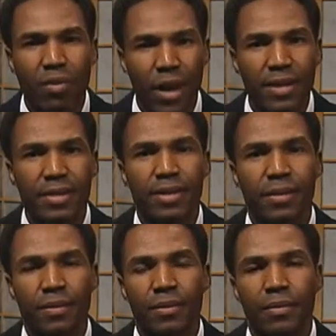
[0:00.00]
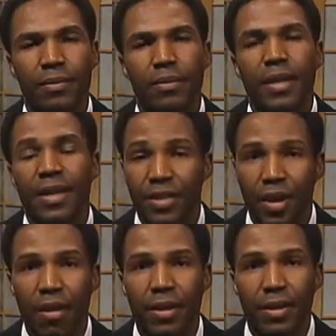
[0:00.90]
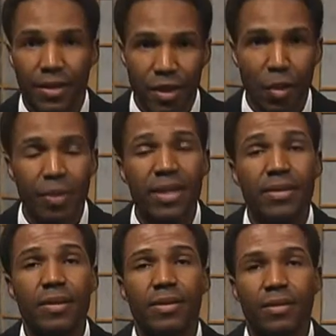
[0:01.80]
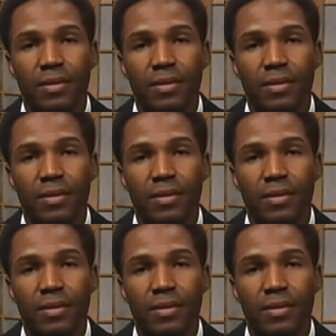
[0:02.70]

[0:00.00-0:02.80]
racism and started his own business.